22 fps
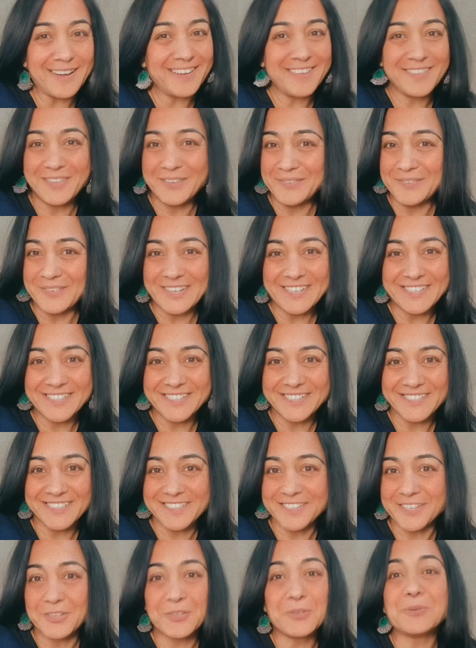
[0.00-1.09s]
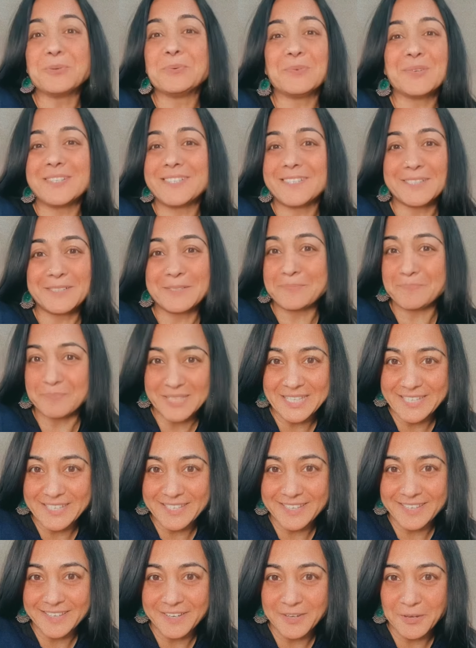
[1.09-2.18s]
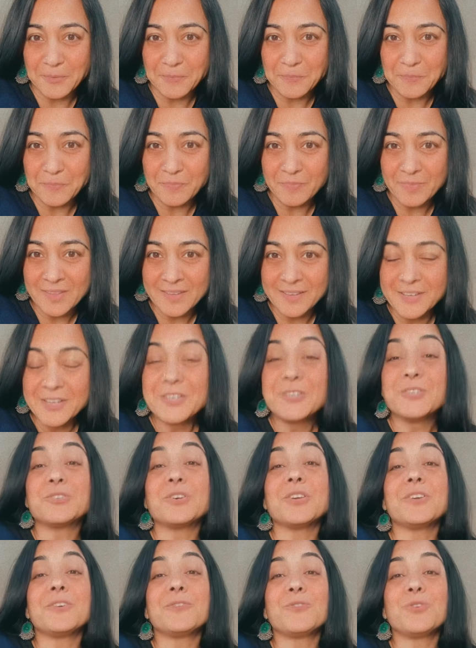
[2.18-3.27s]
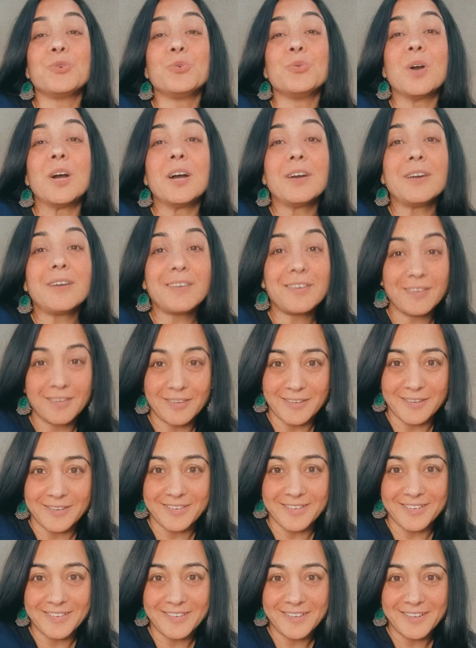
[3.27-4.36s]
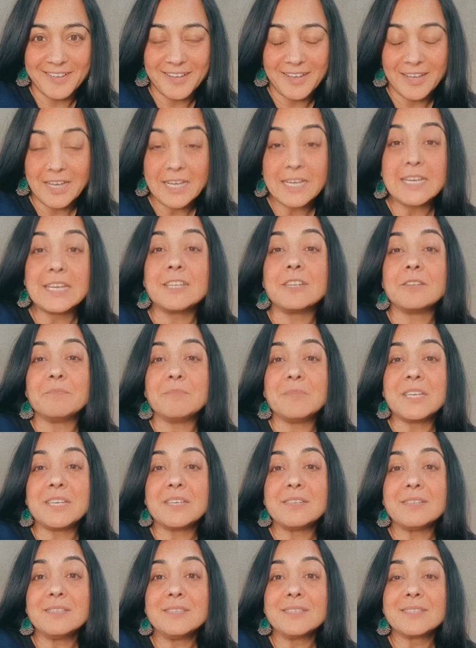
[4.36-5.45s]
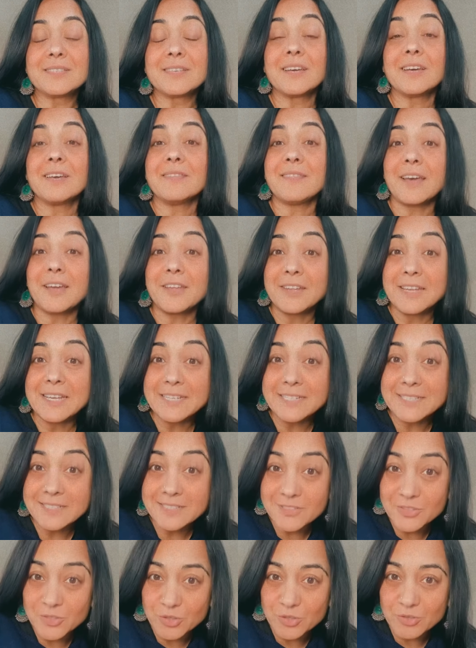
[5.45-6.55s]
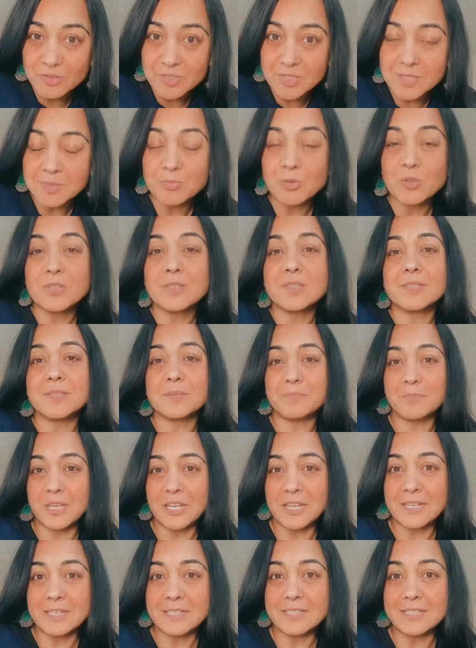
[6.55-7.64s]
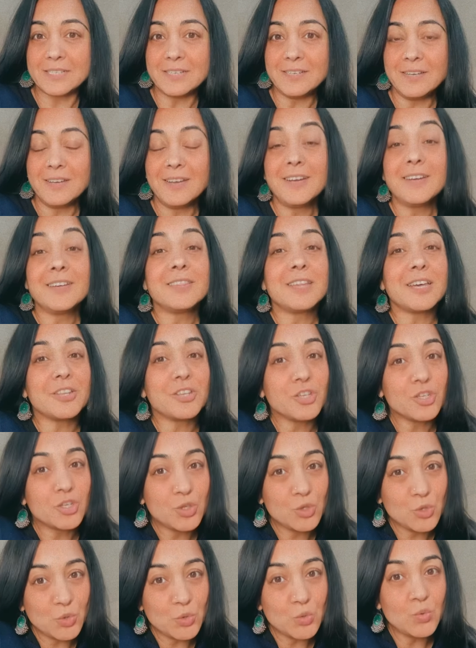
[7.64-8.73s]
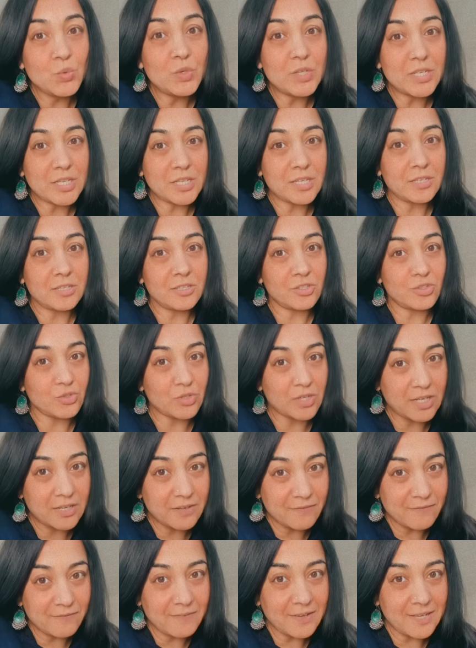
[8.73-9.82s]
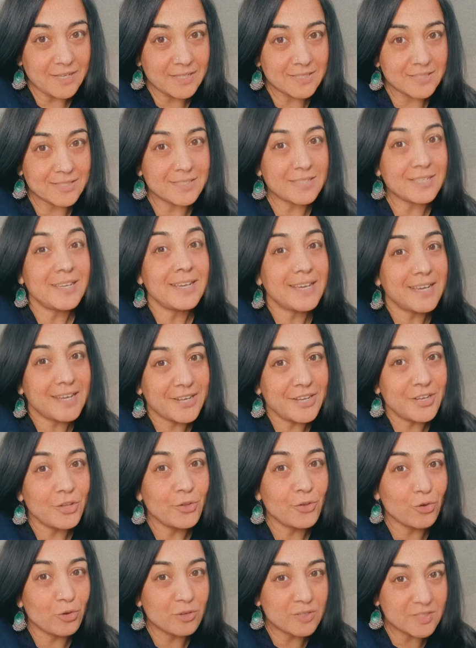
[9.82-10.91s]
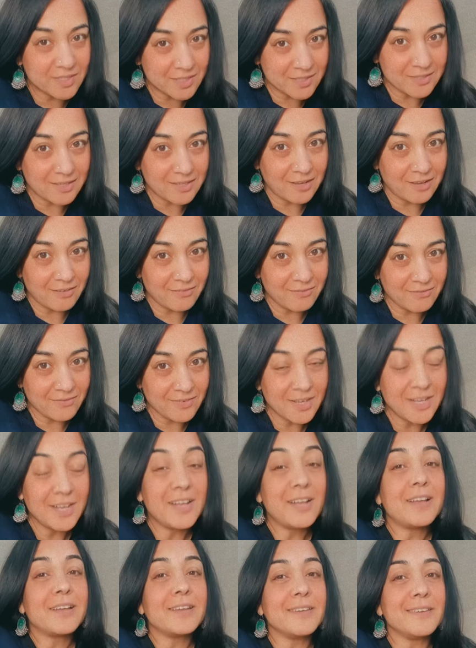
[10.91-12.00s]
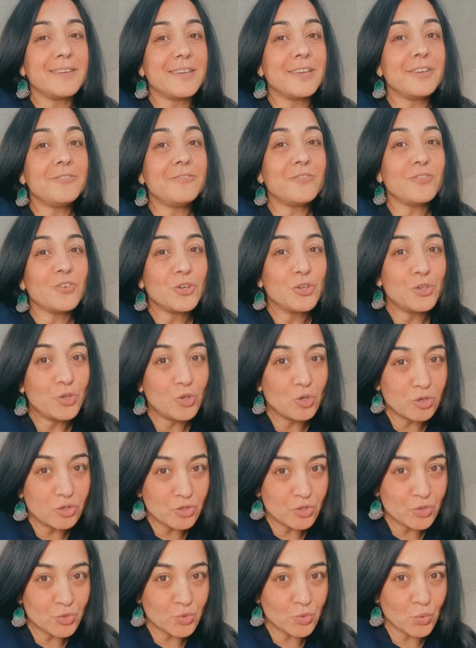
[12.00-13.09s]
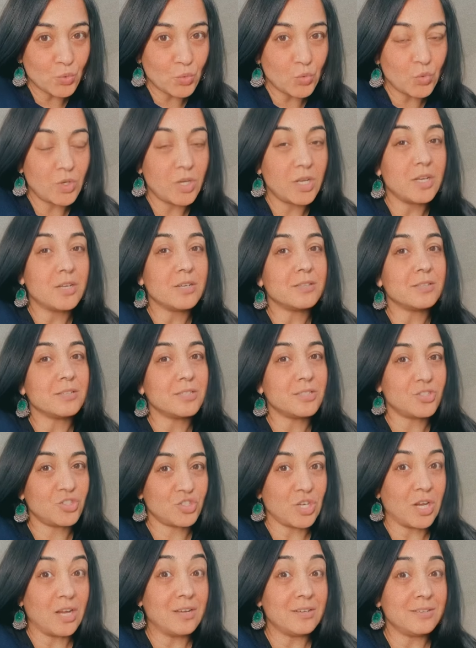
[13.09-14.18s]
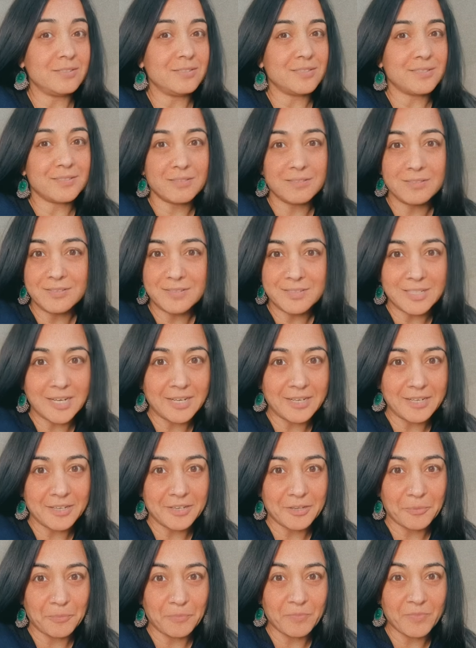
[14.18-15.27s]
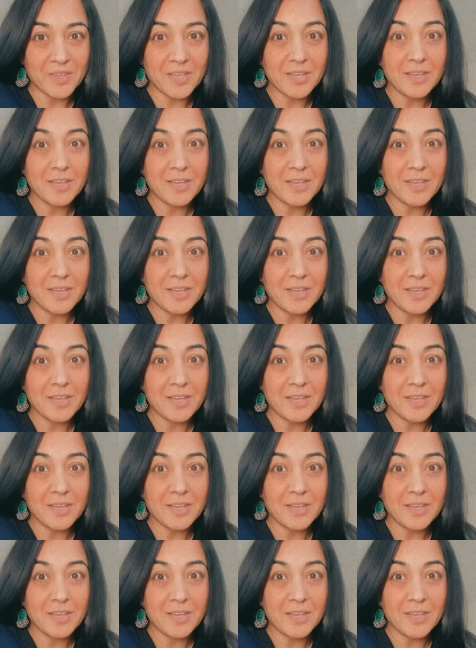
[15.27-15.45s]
Otherwise, you wouldn't be here. So if you are here, it means that it is your responsibility that you need to invest in yourself. Give your soul the chance, the time,